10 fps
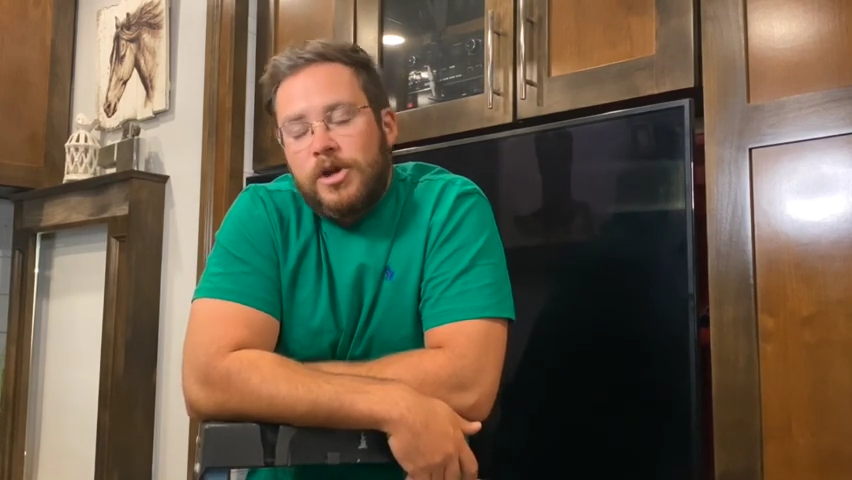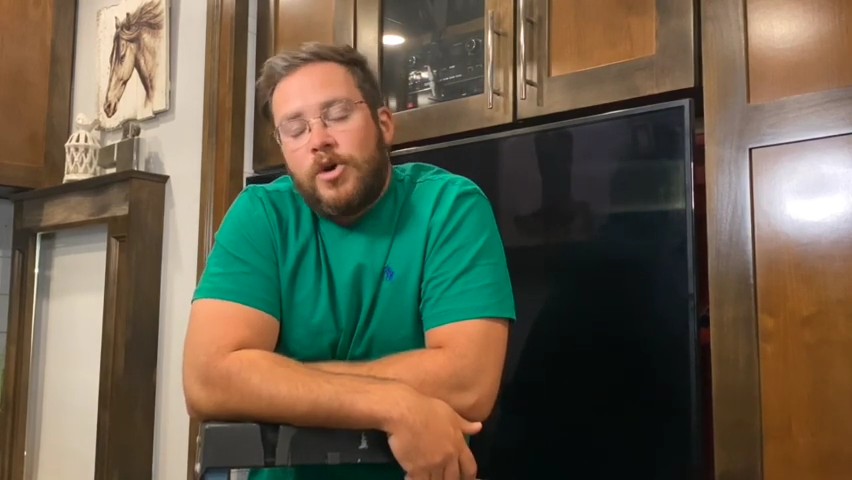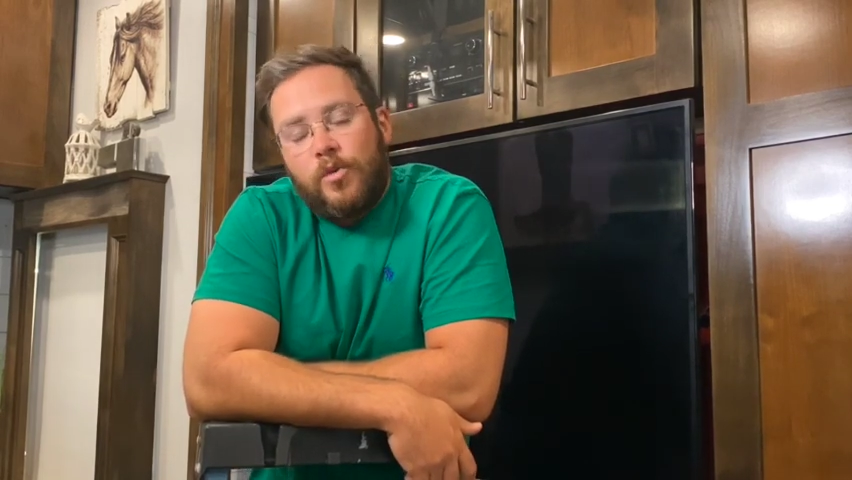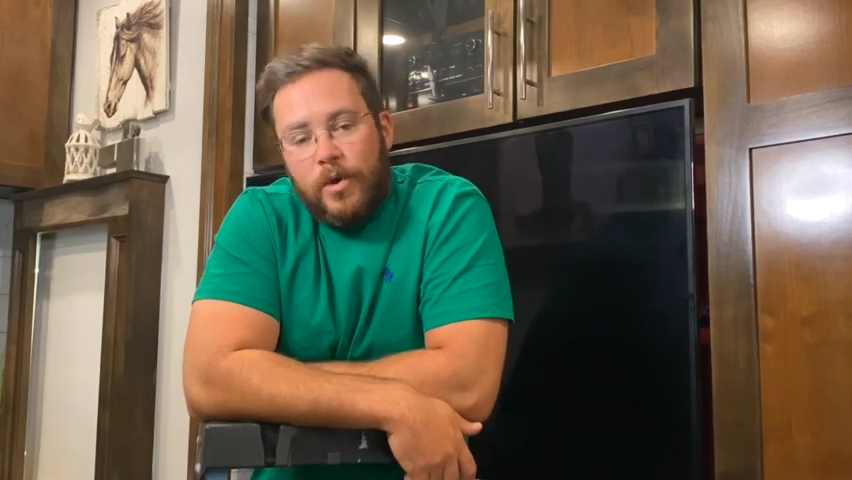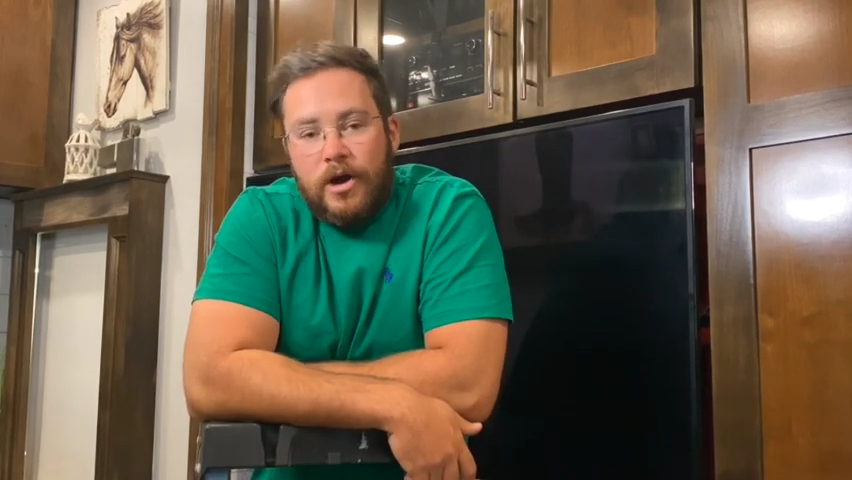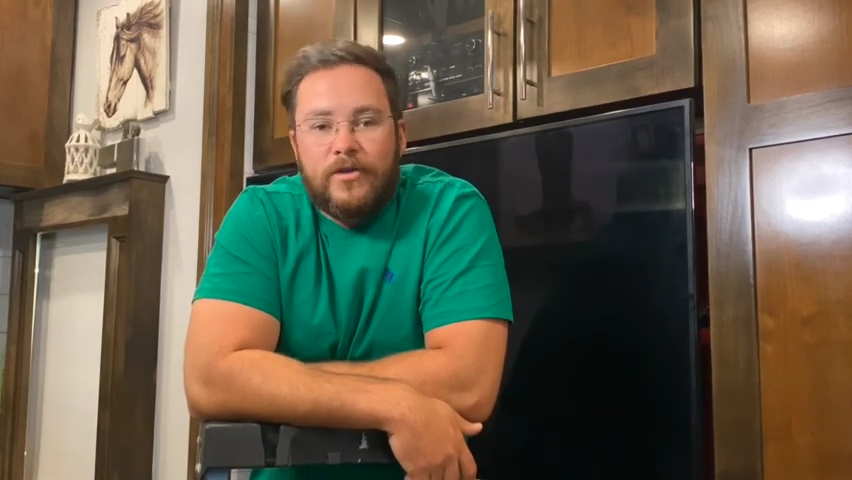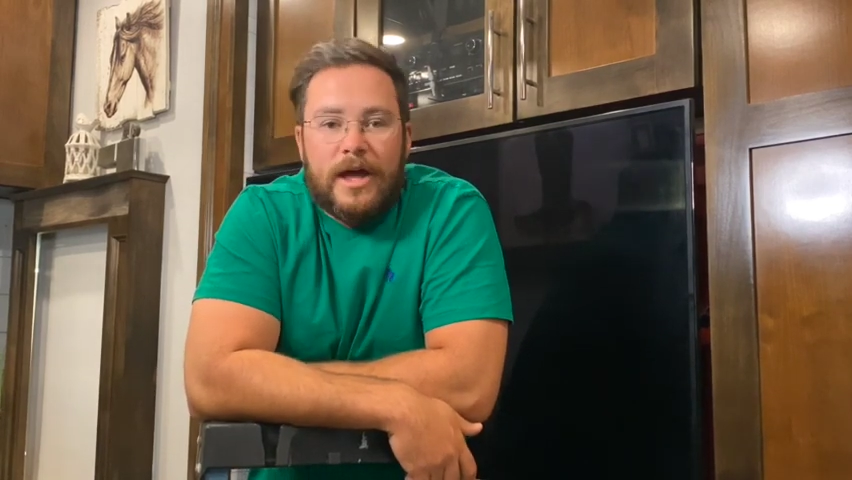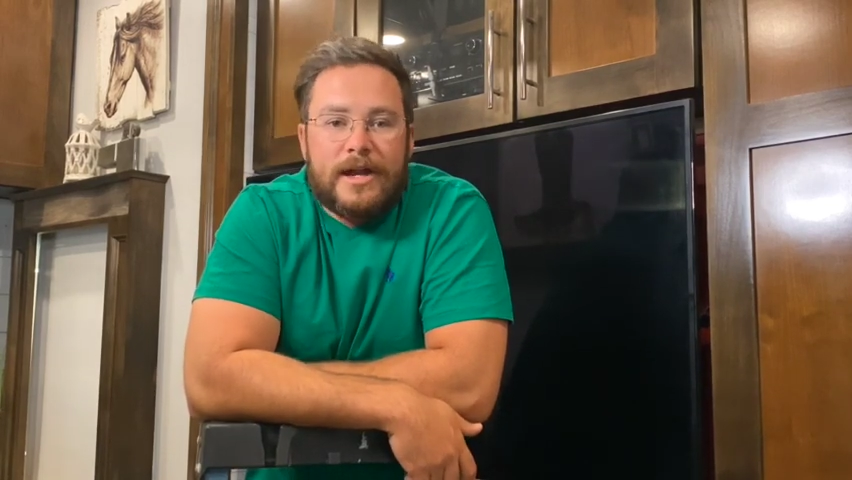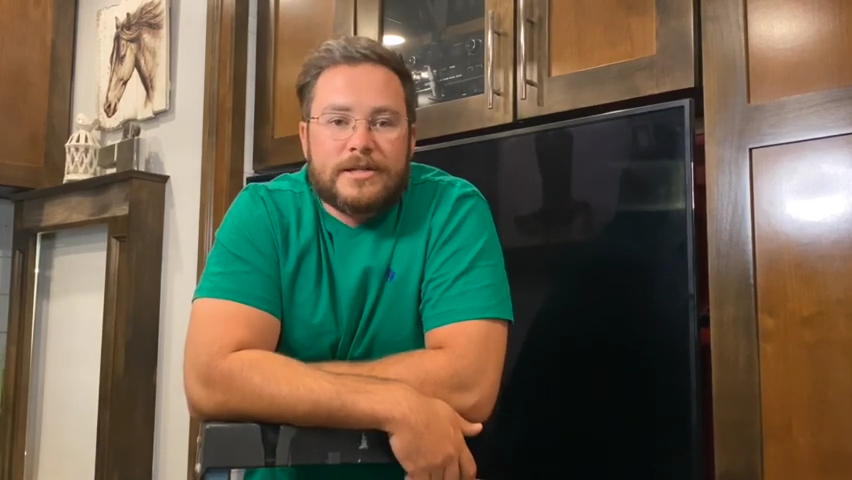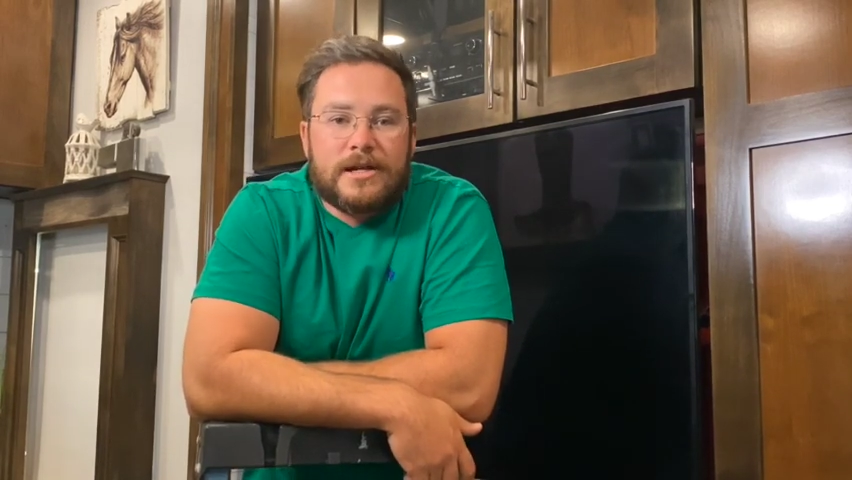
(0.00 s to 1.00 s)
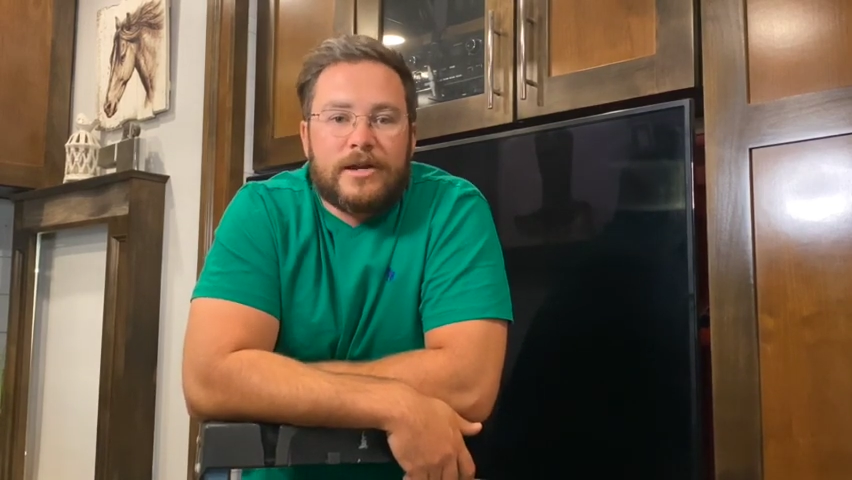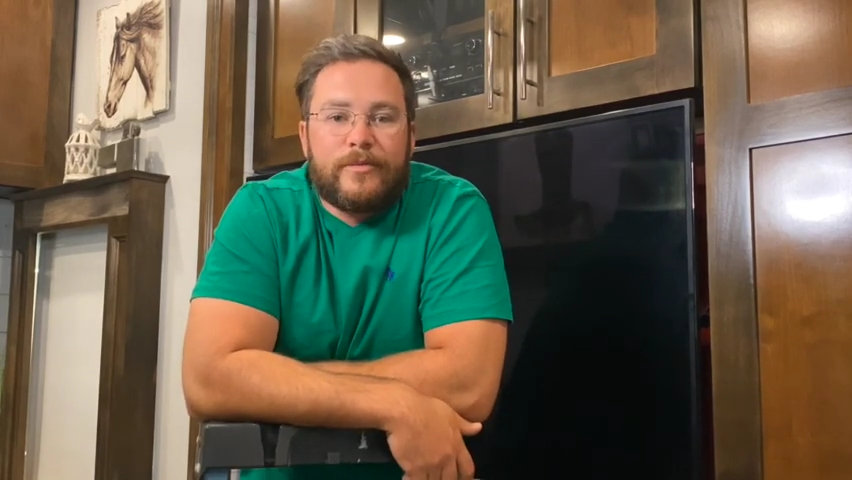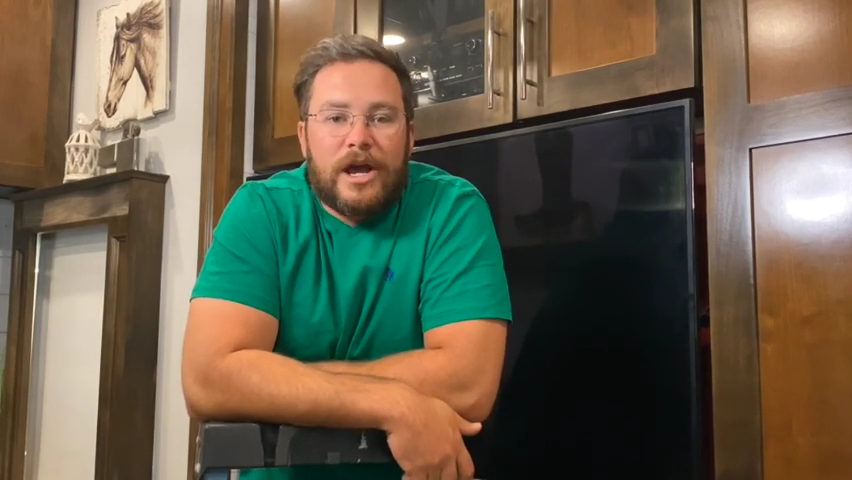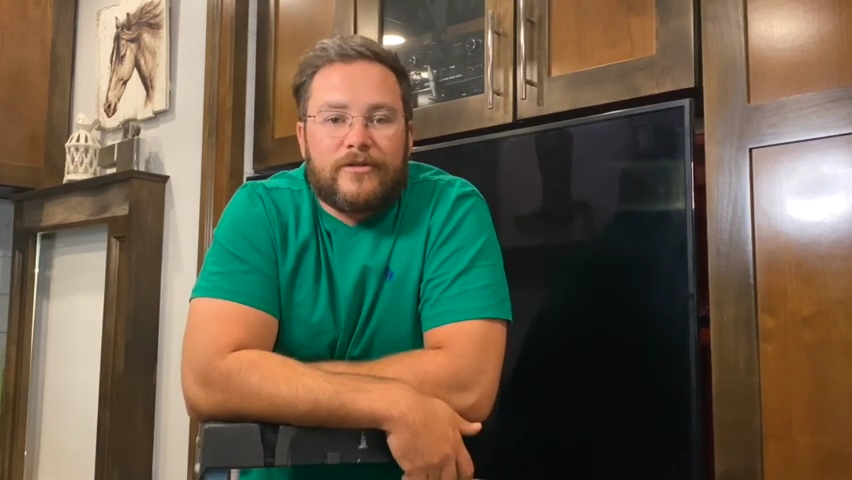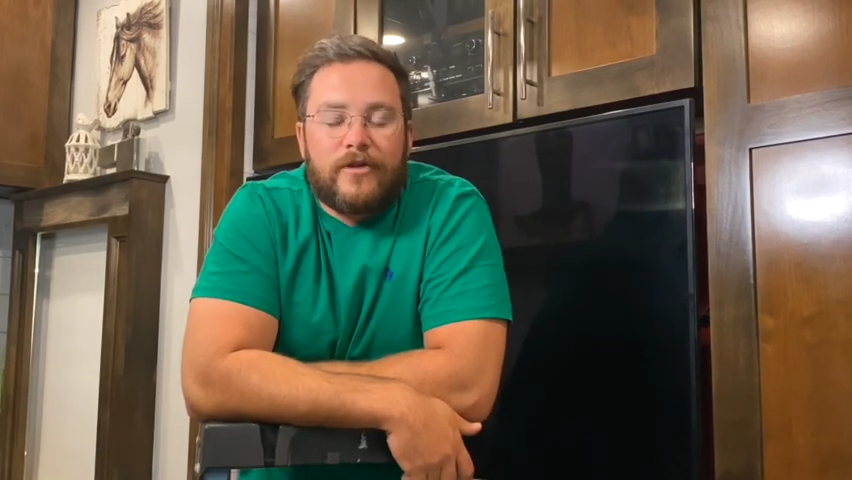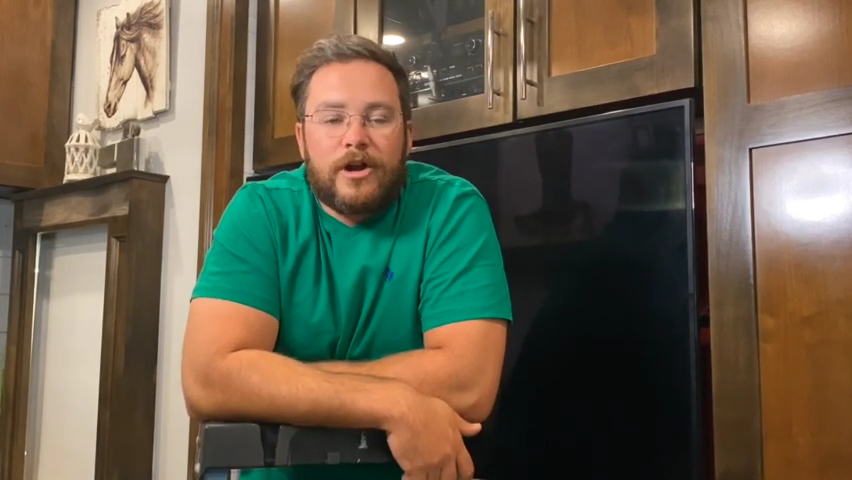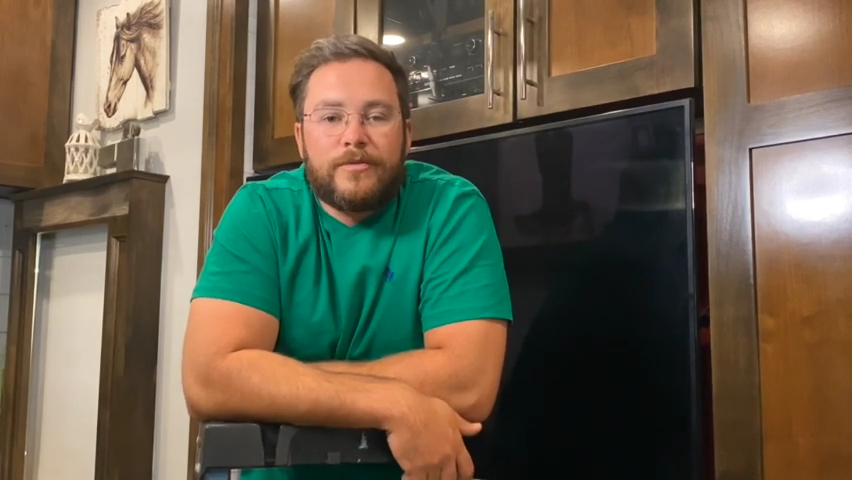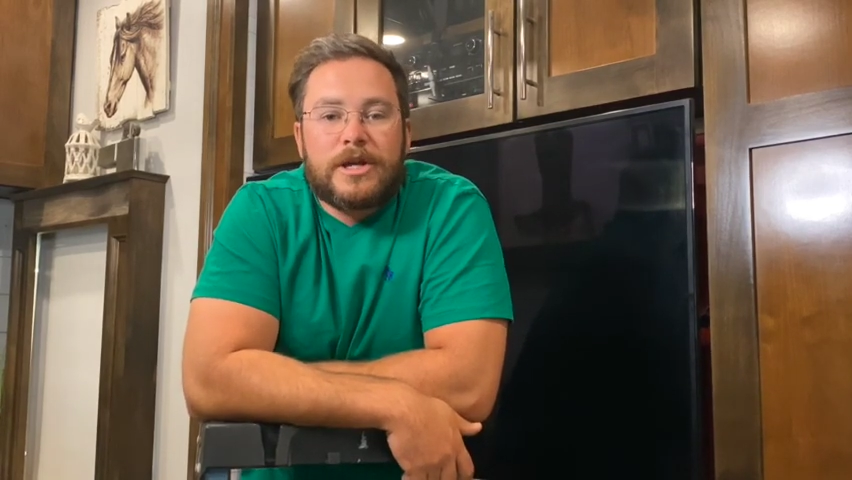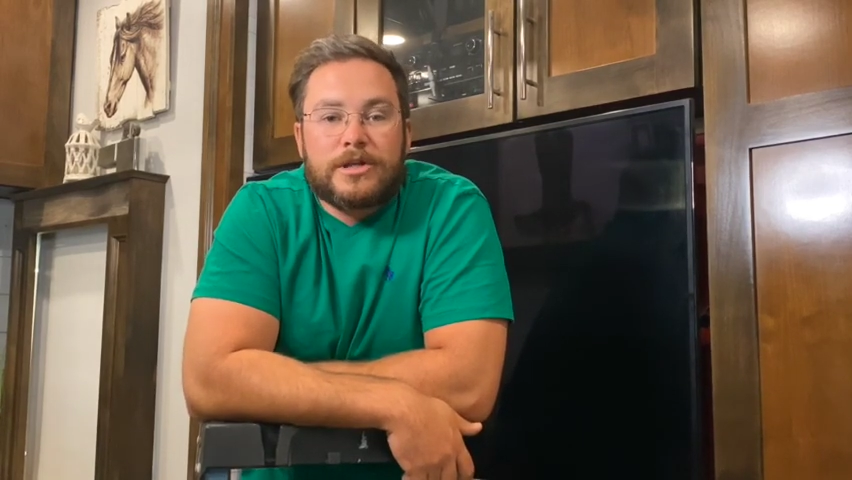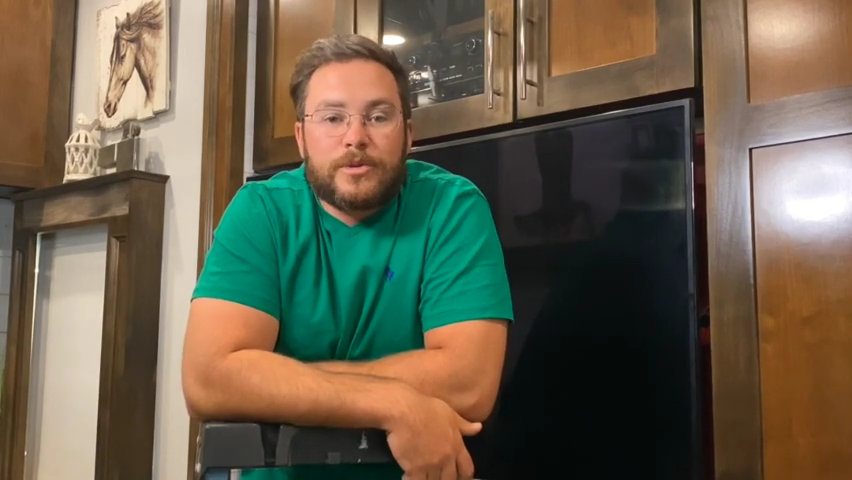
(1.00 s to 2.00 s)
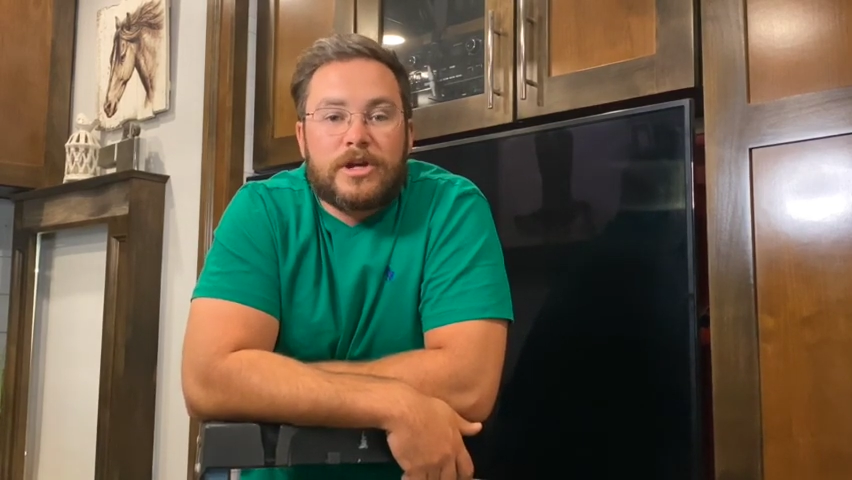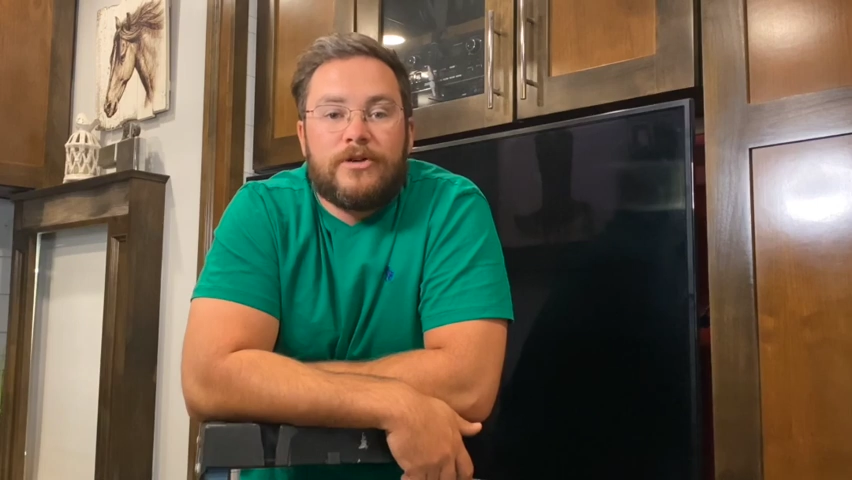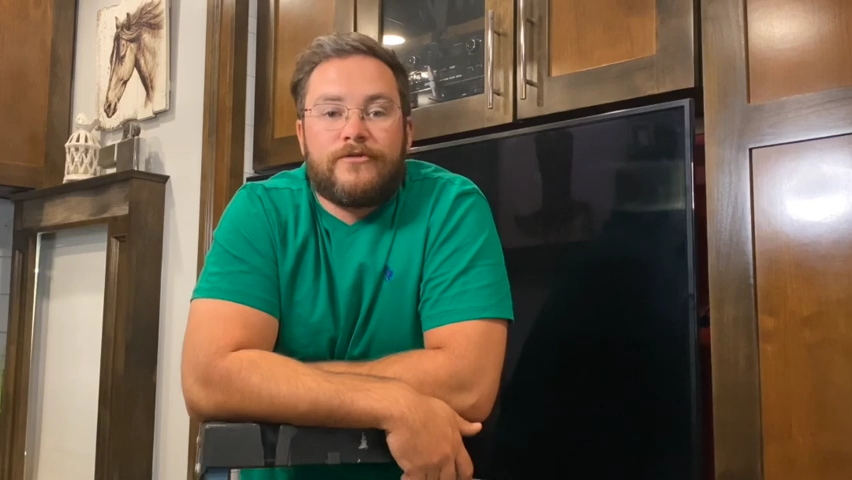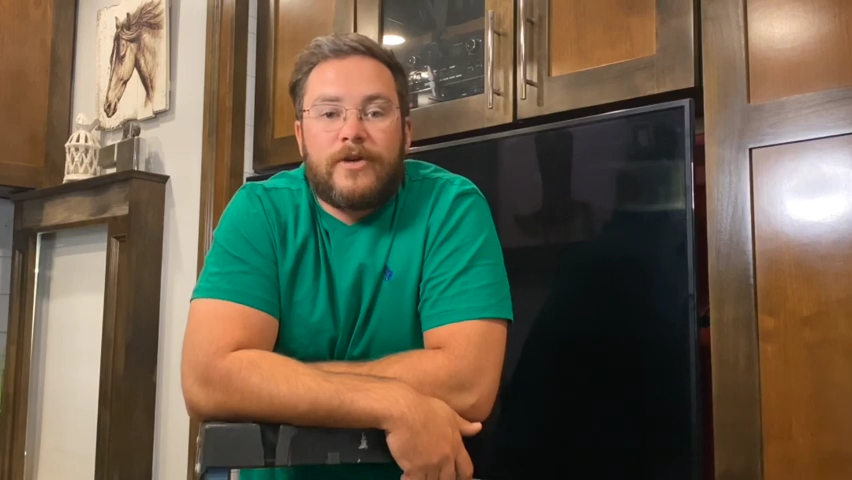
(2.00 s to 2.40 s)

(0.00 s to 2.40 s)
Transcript: Well, that has kind of backfired because we couldn't